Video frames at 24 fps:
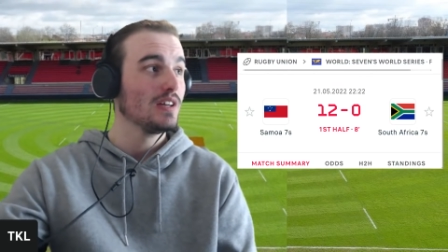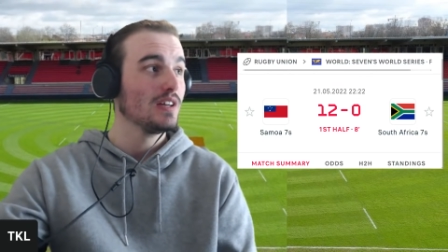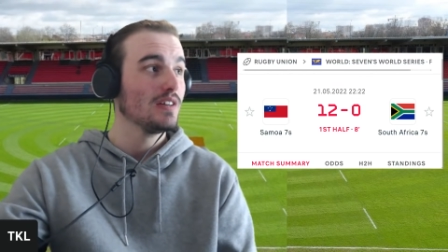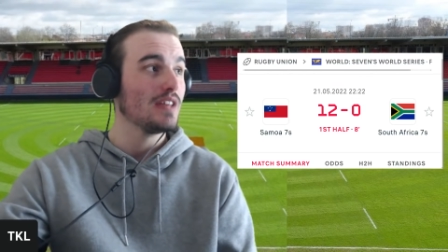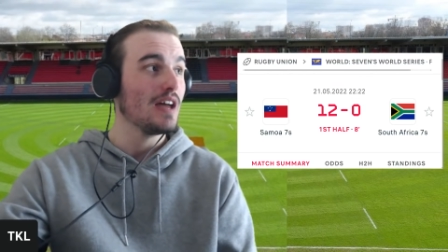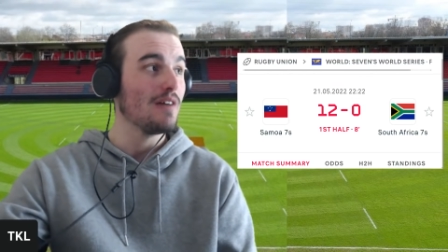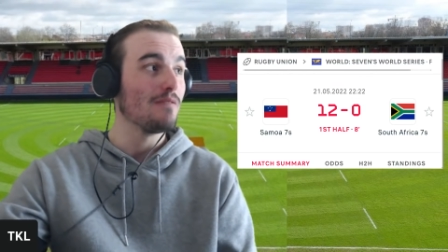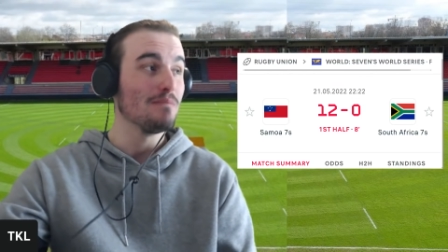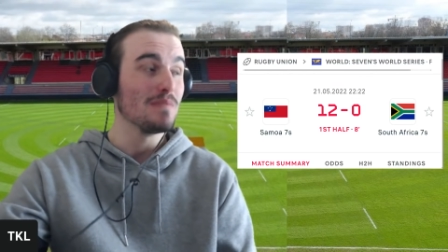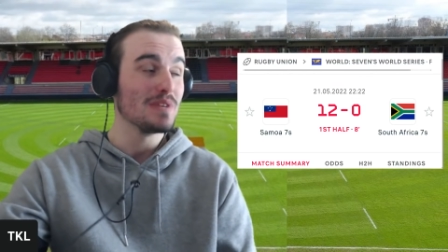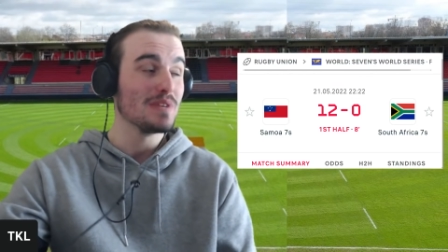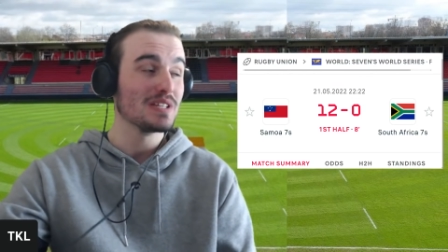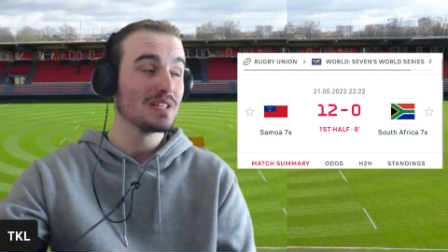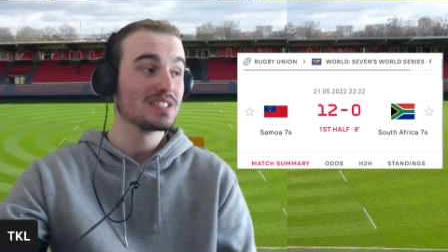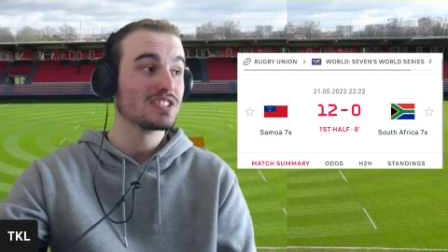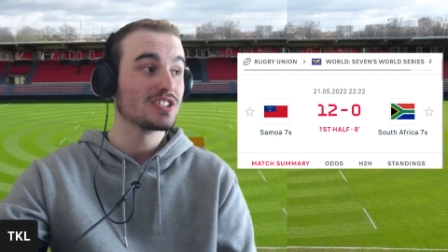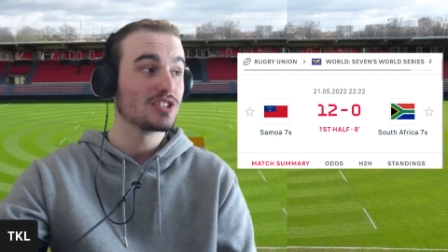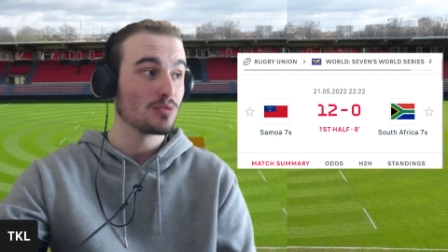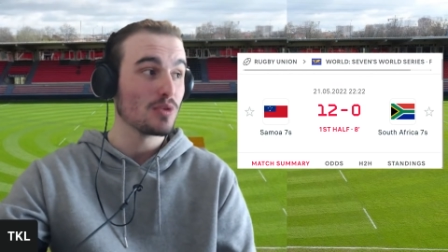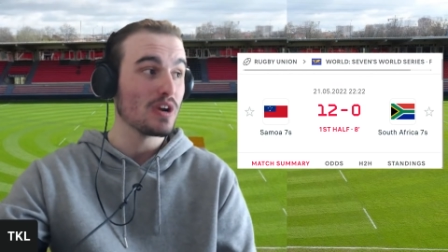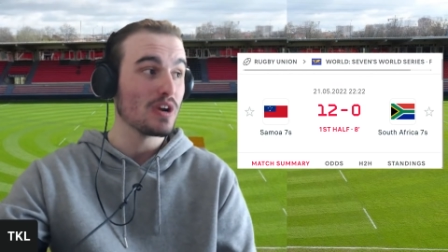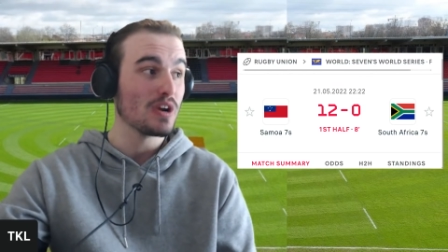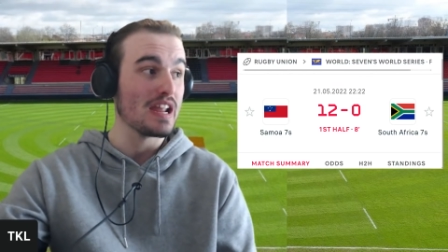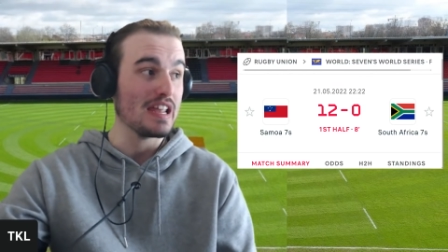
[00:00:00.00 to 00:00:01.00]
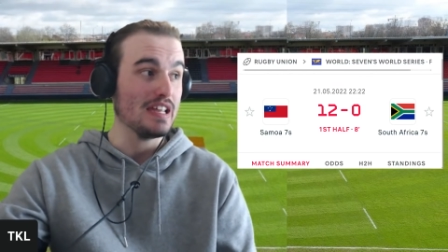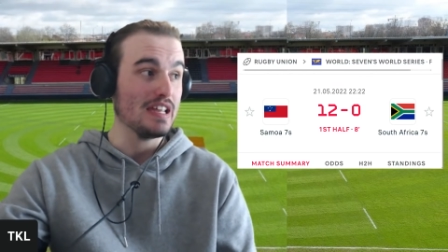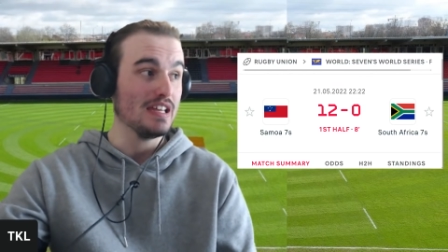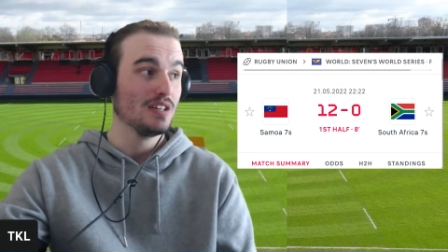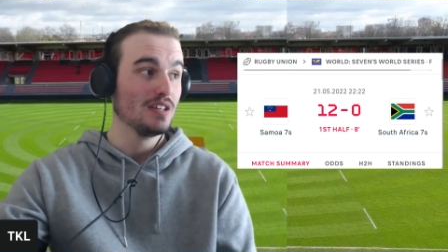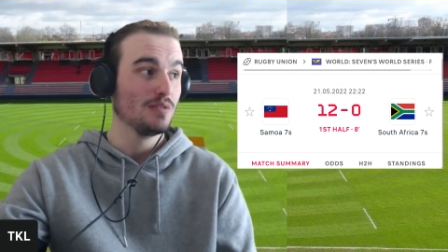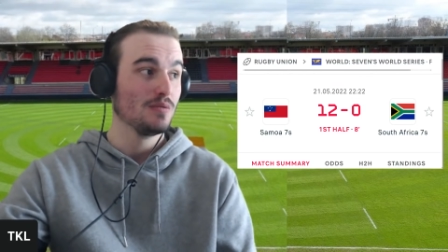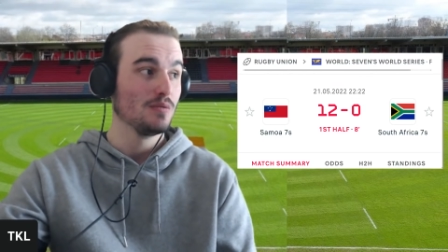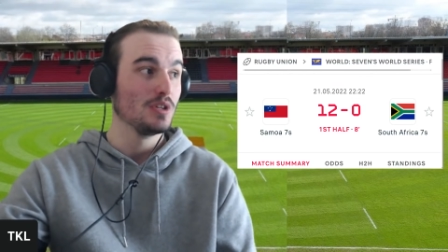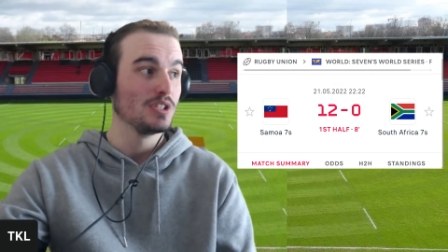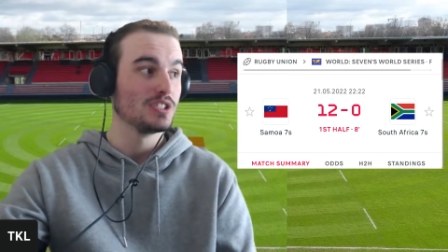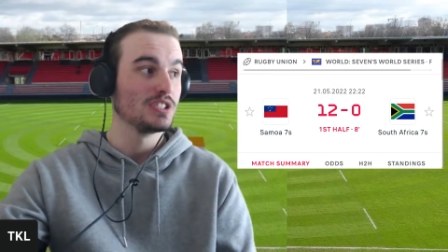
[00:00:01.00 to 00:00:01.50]
They've missed 3,
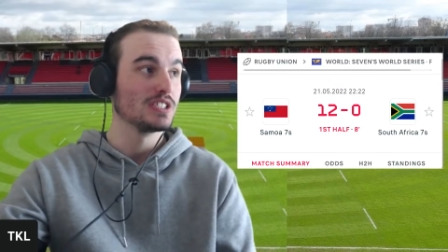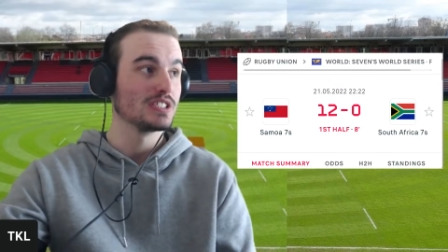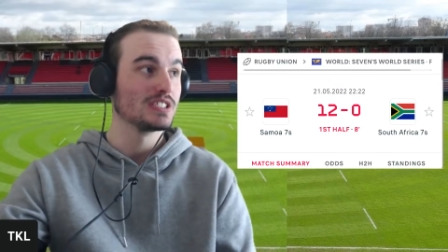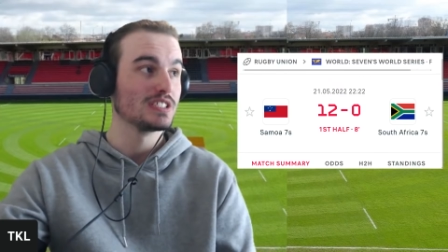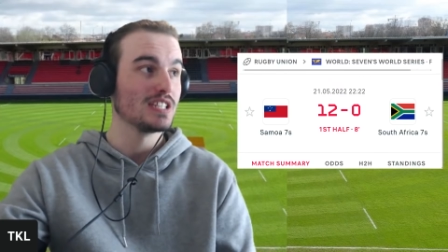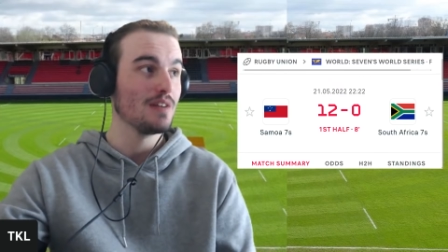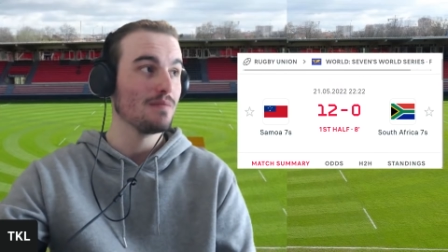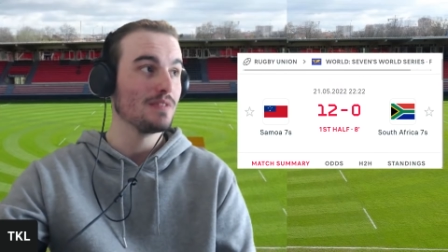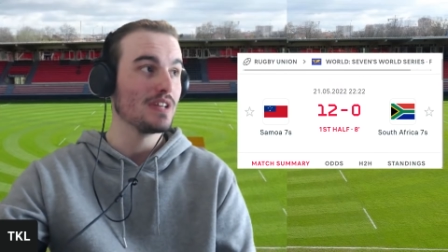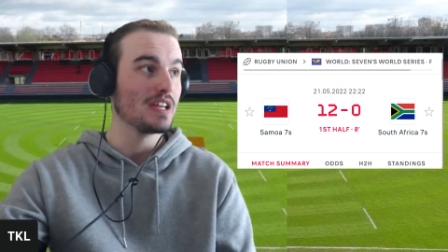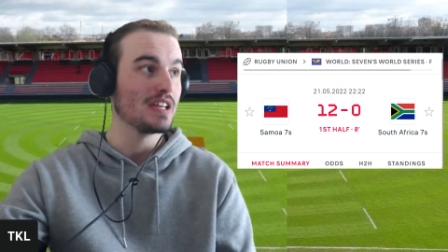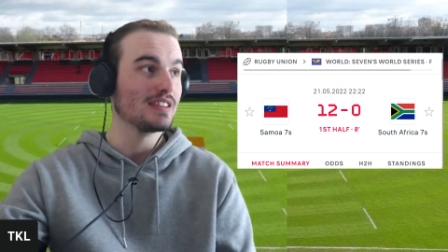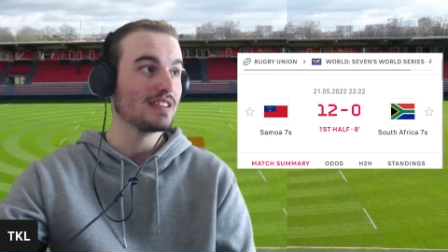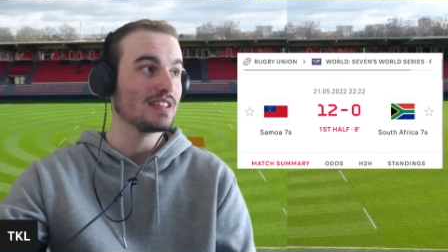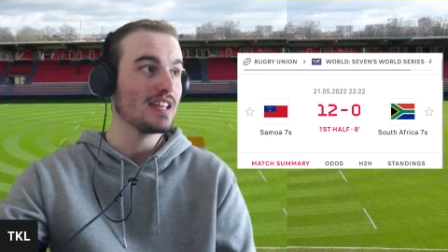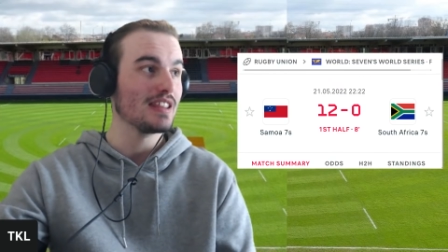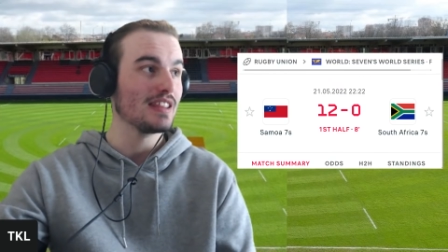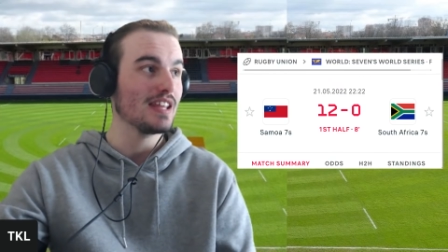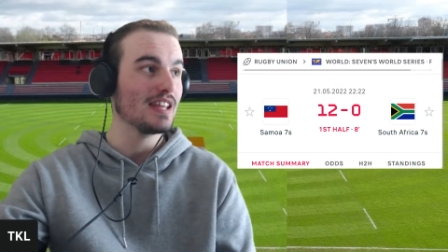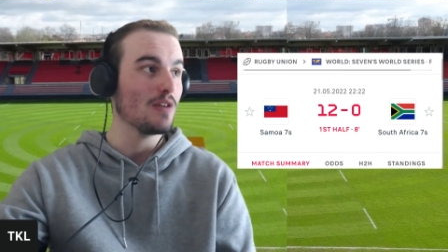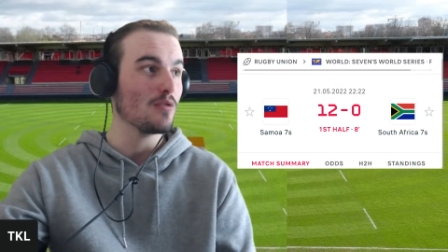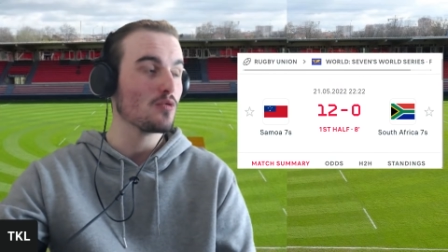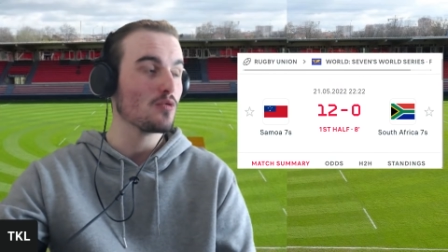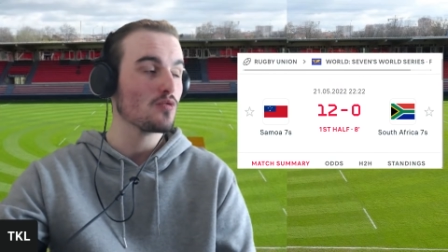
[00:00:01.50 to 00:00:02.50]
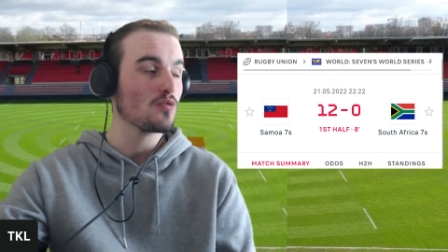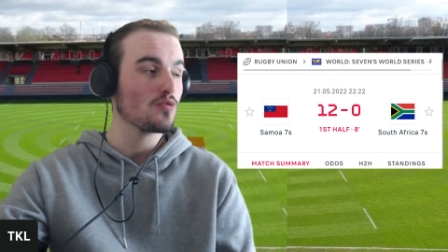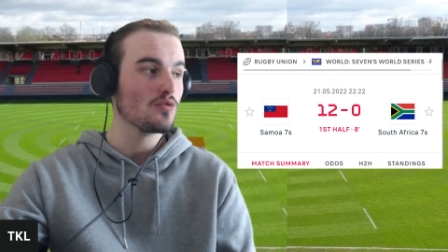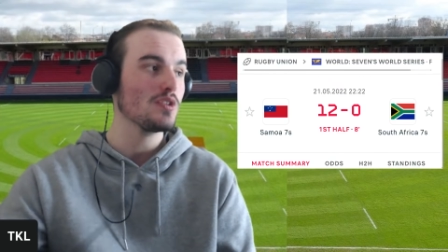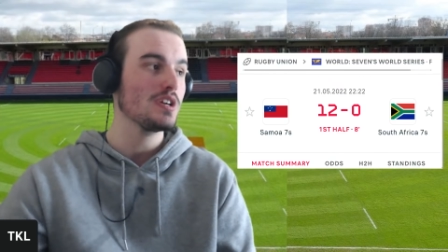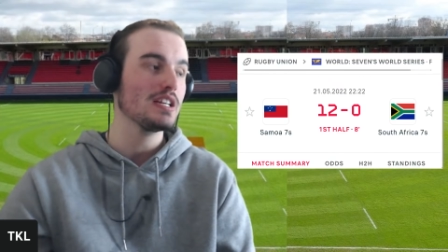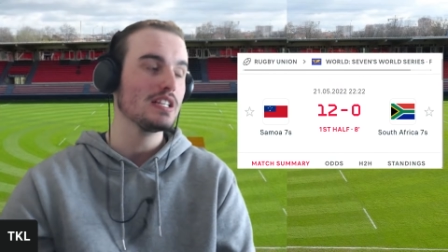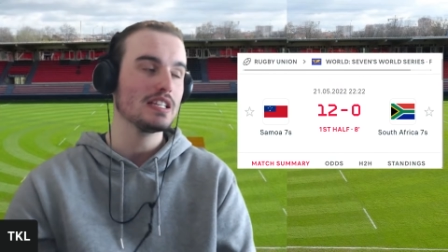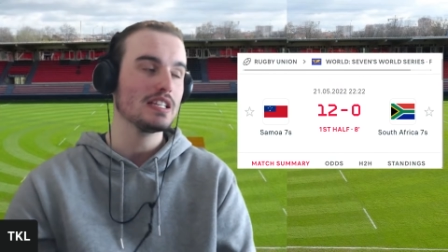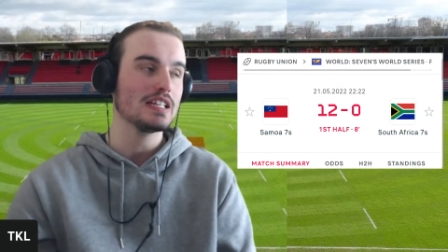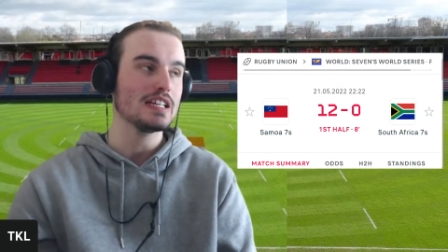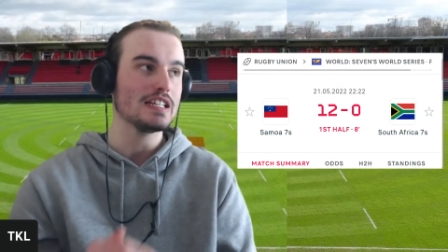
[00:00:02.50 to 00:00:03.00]
which is something that they
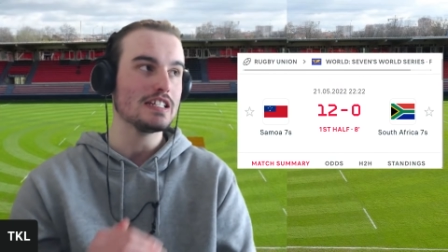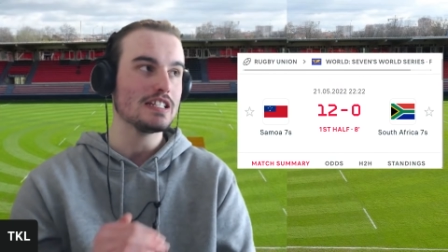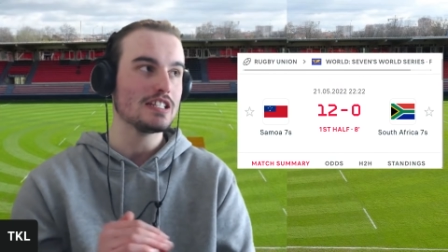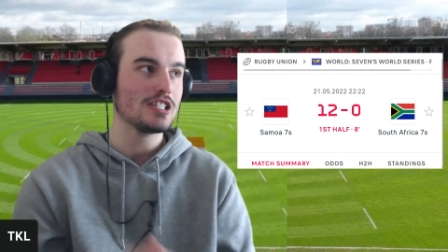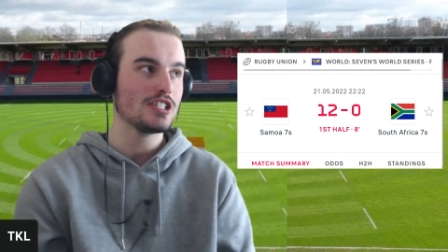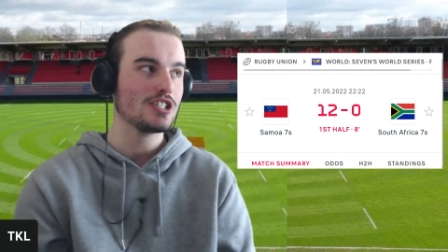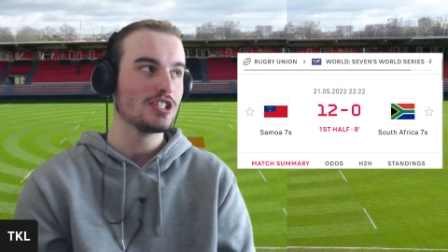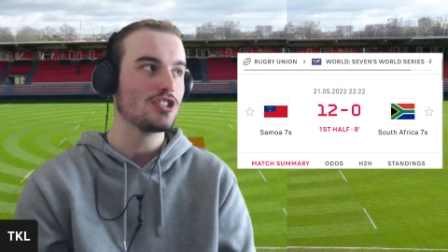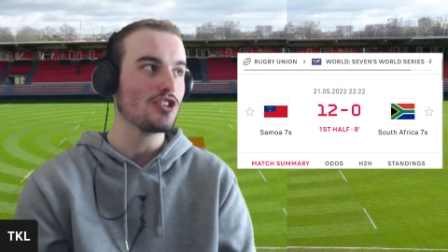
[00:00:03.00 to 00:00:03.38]
really